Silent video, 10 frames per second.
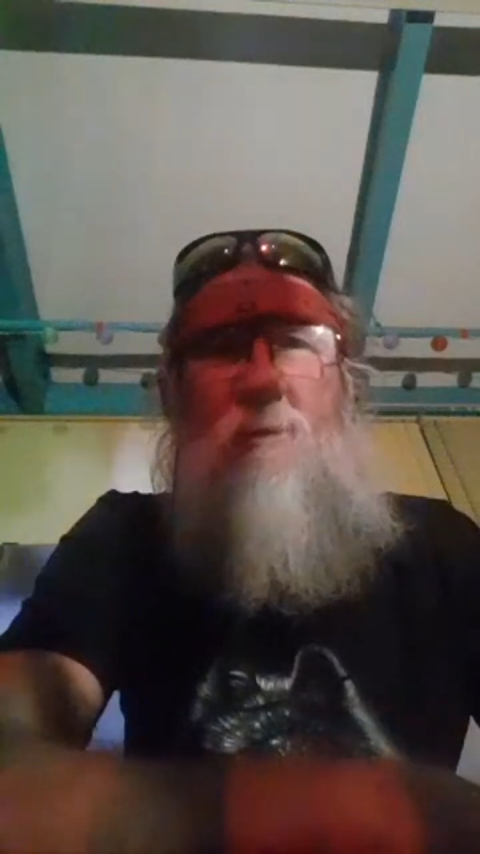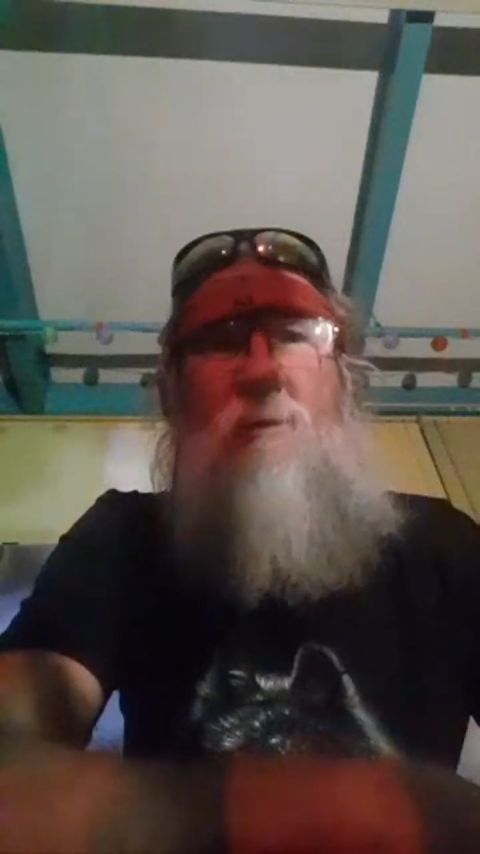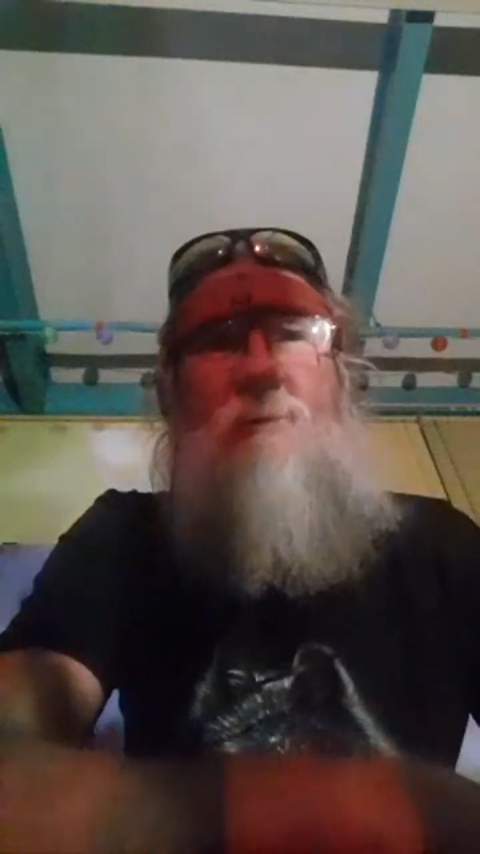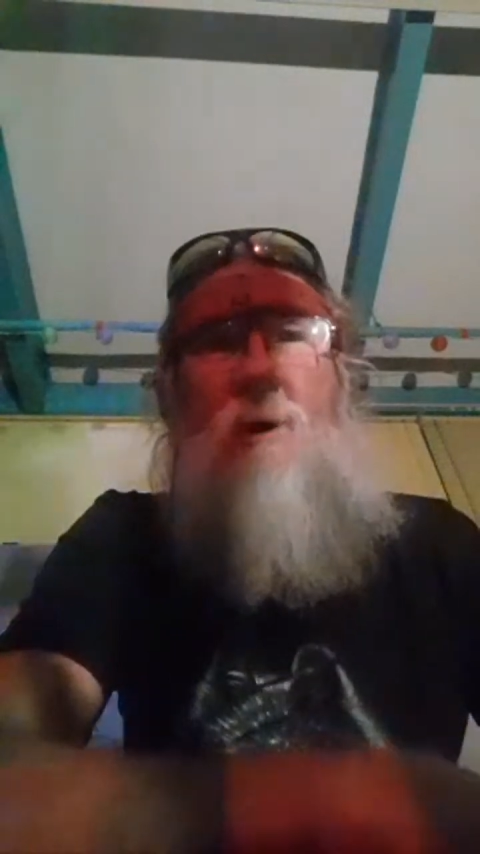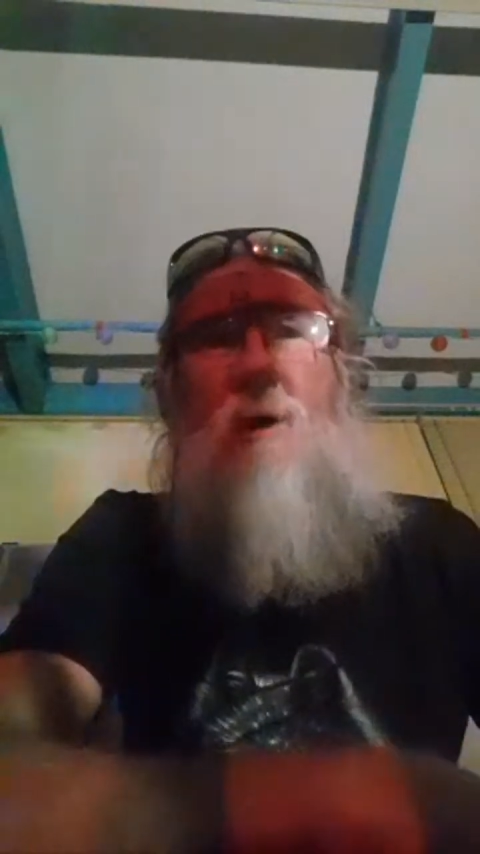
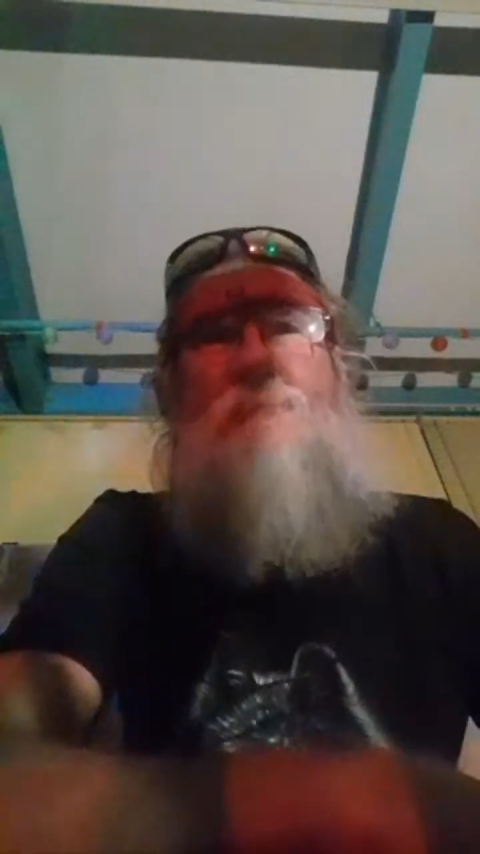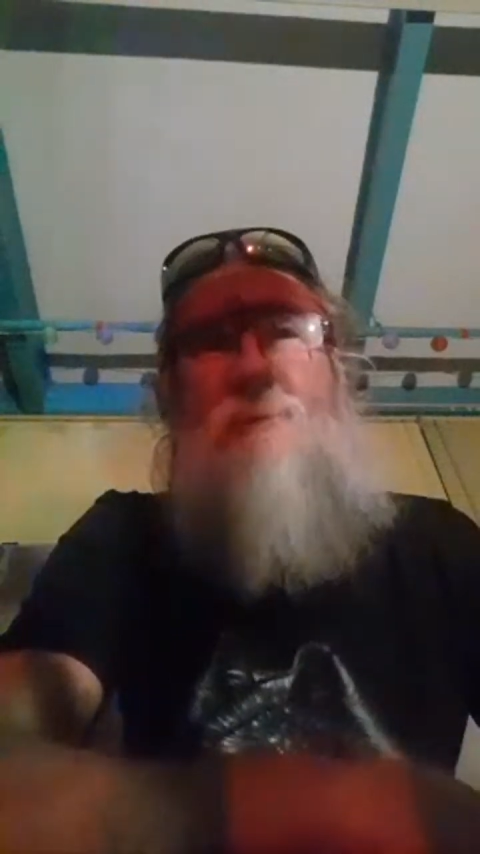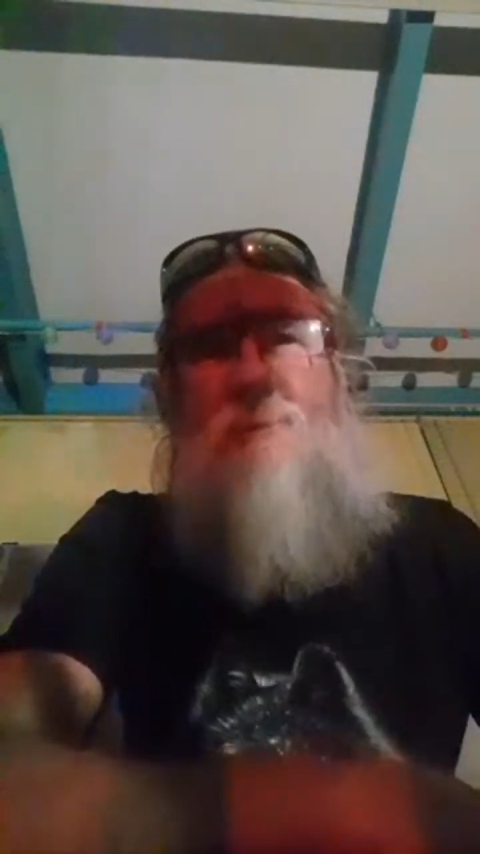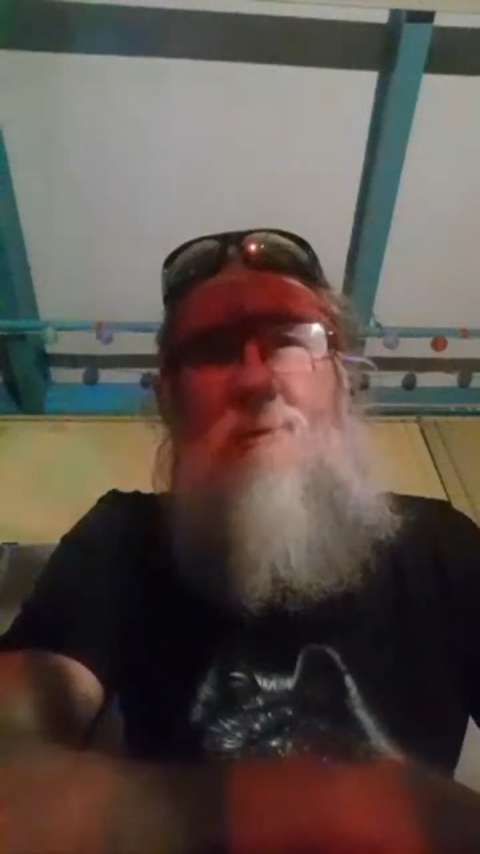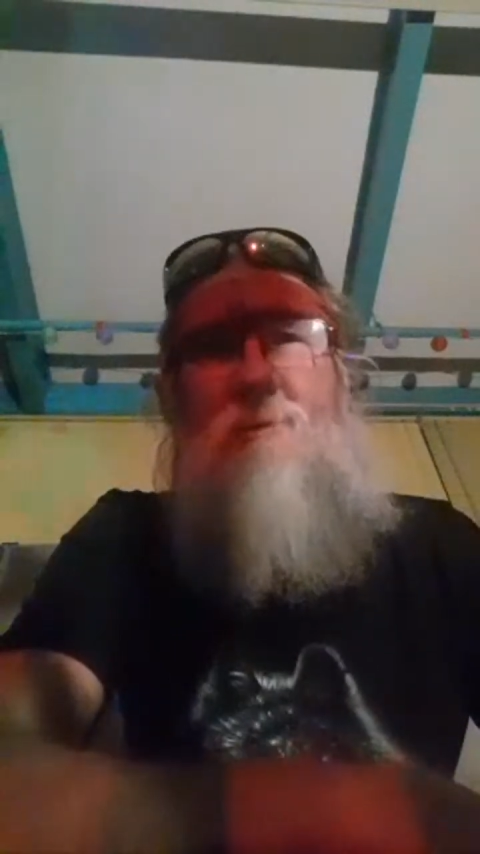Drop the
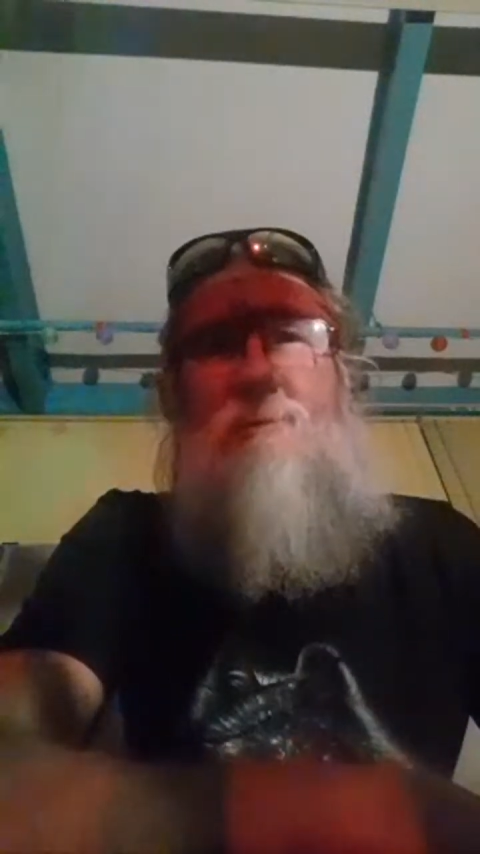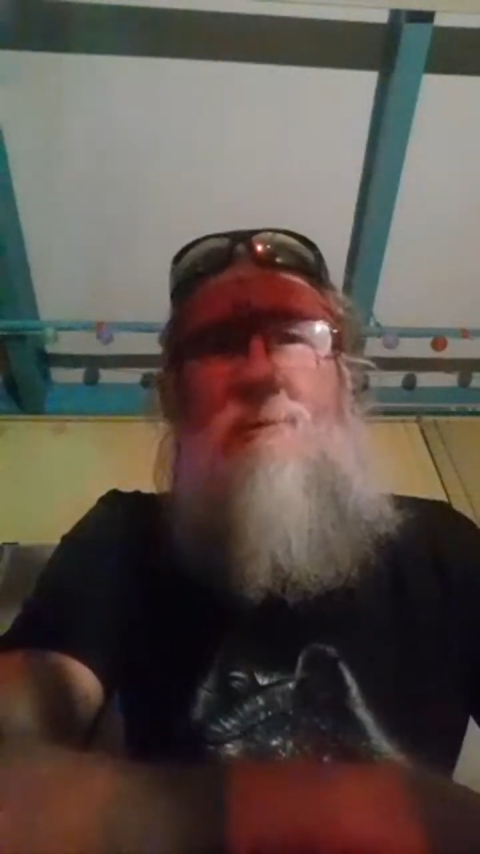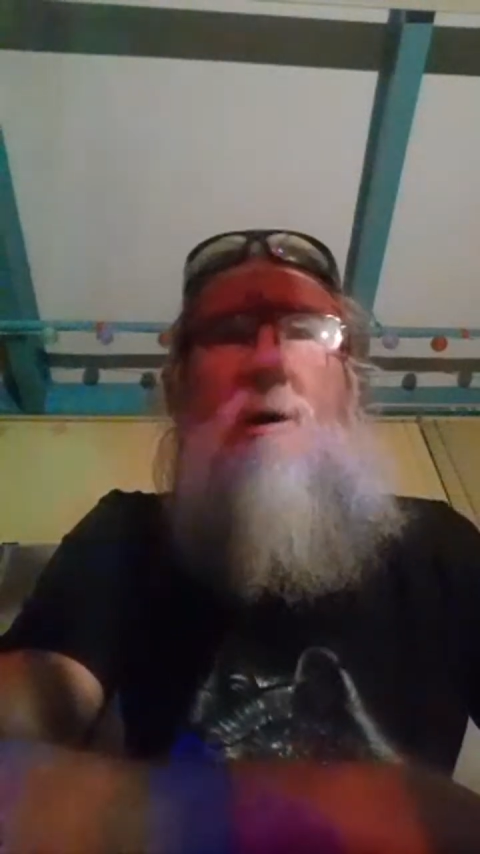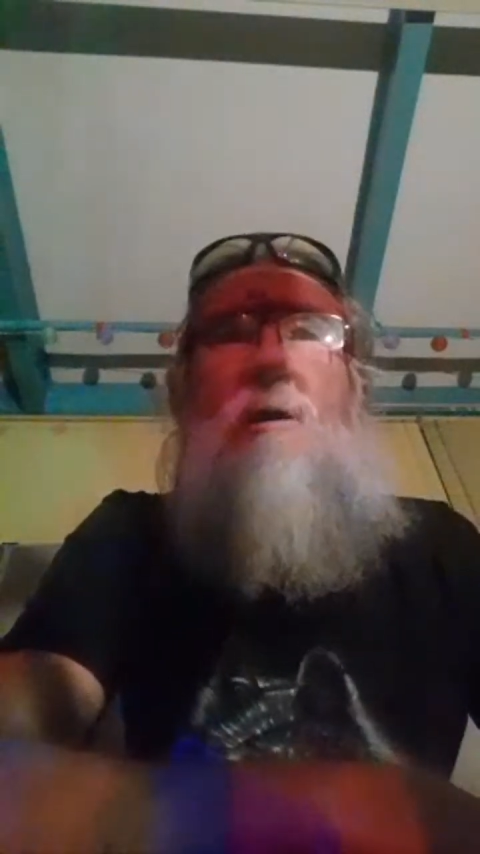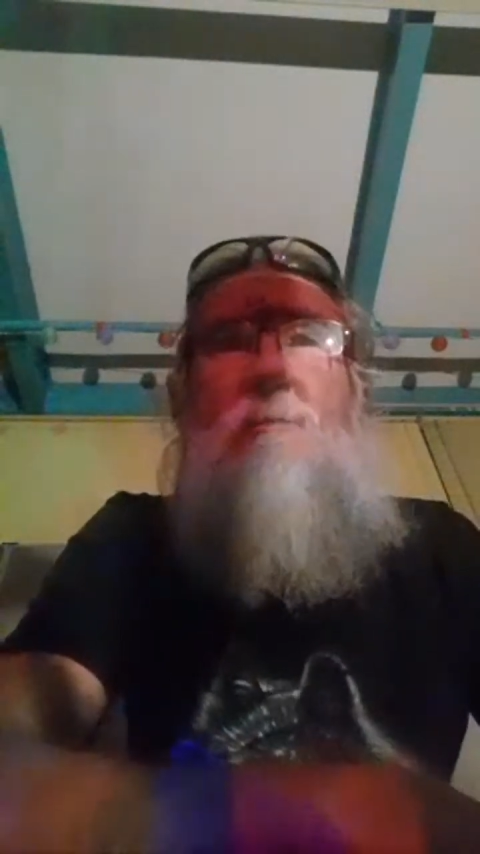steering
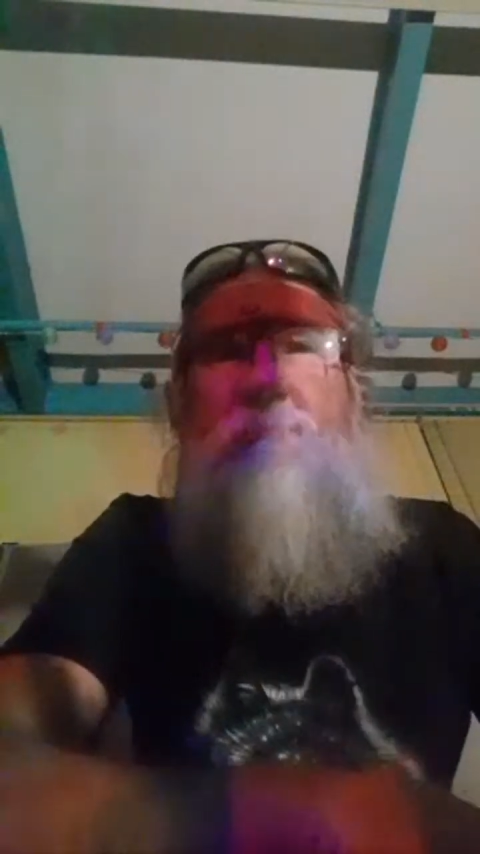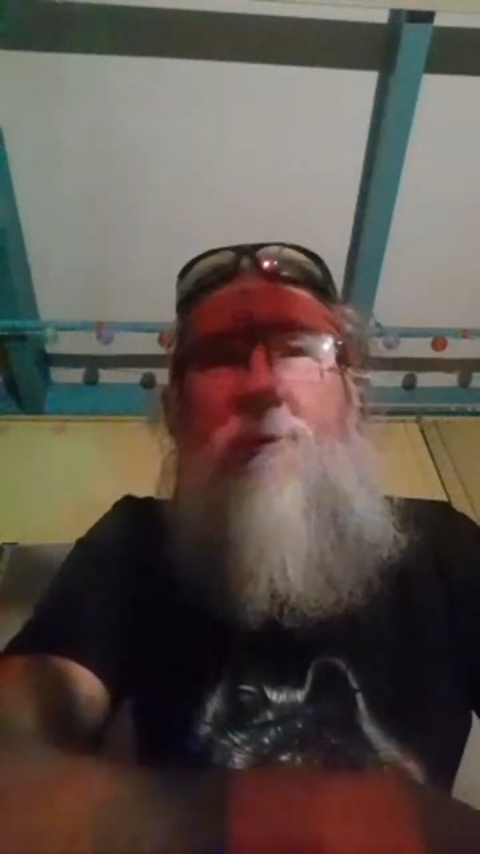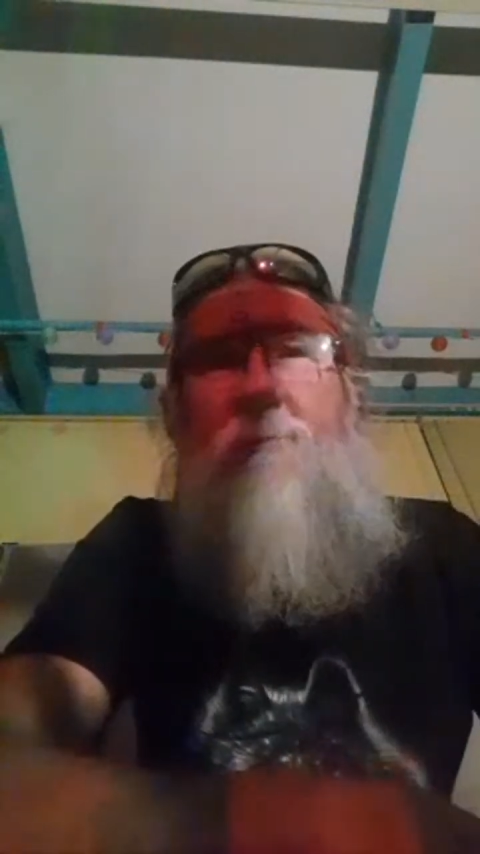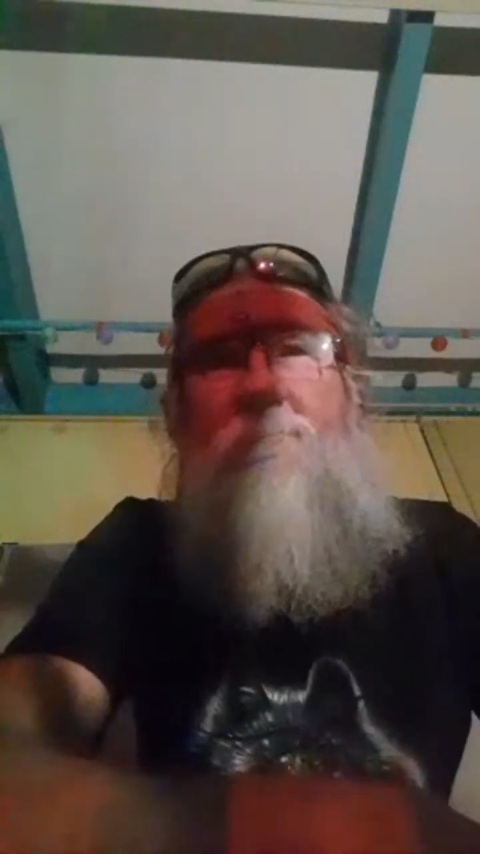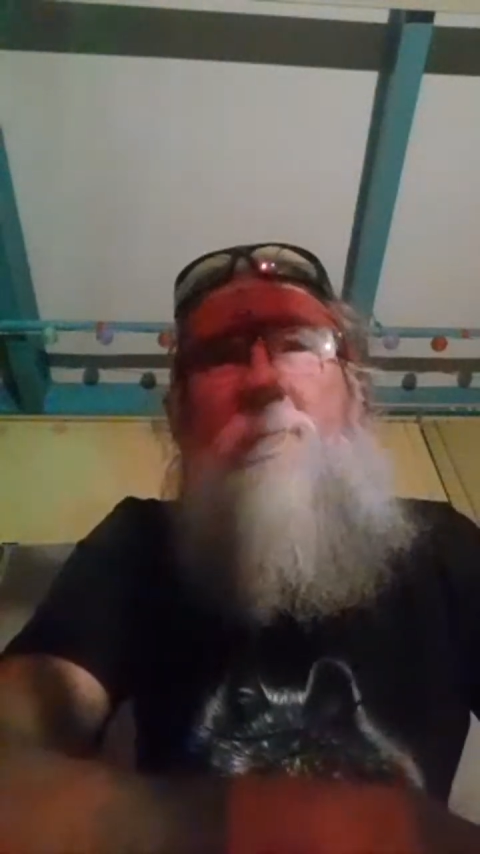column to the
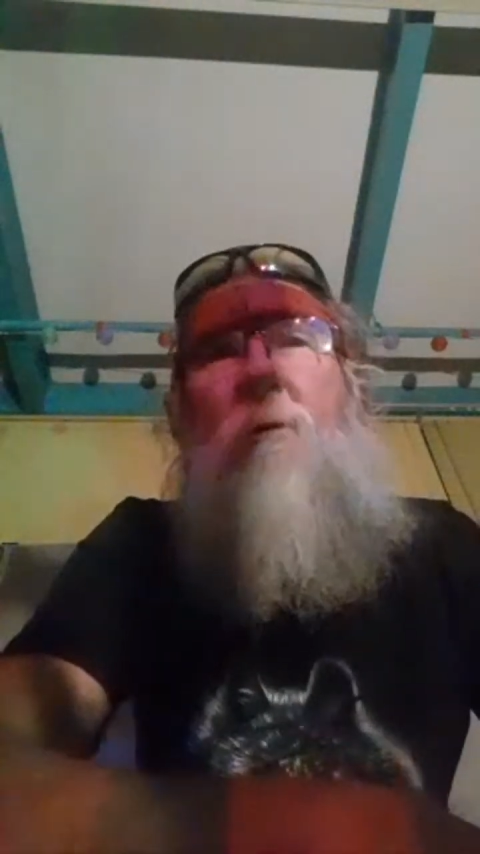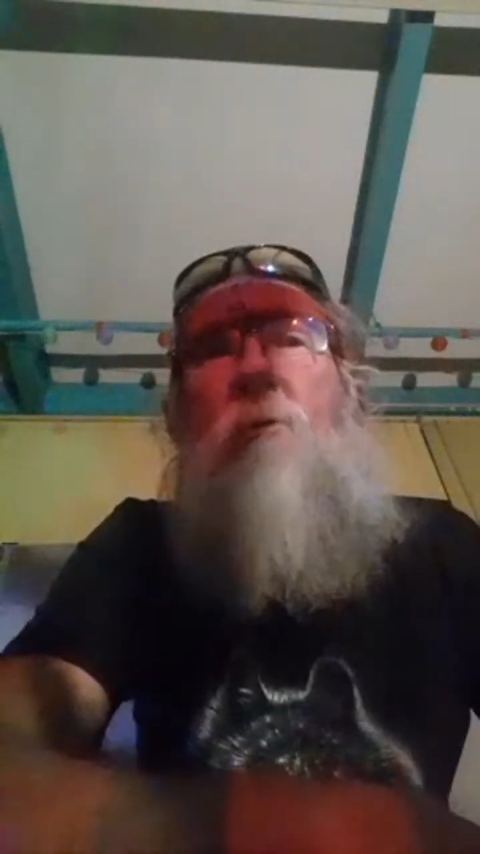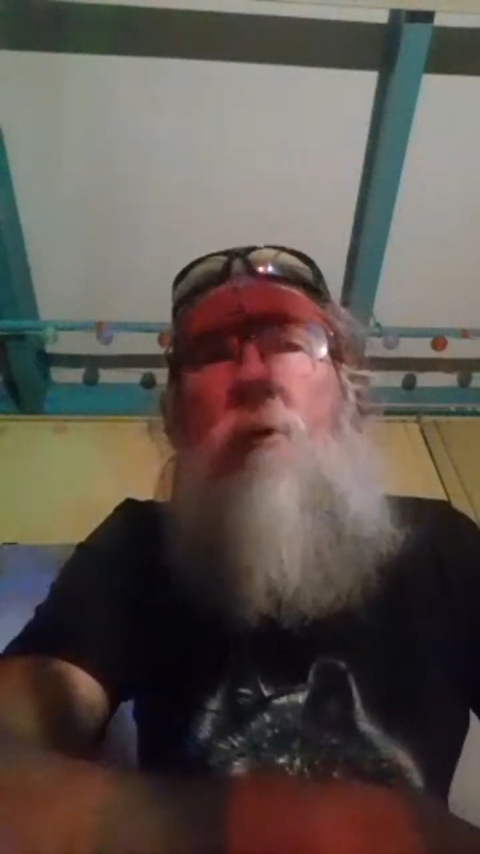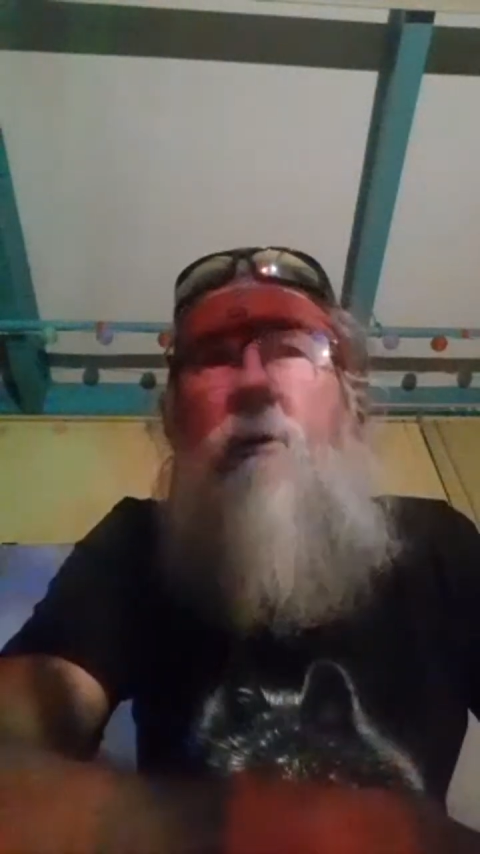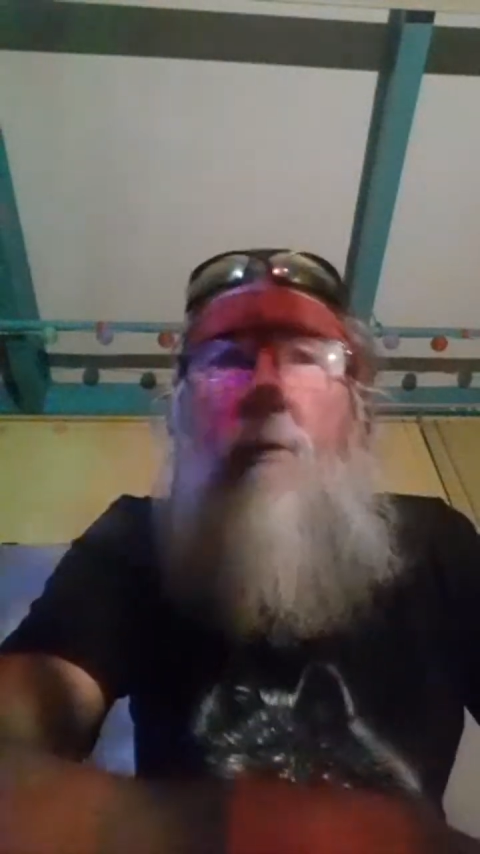floor.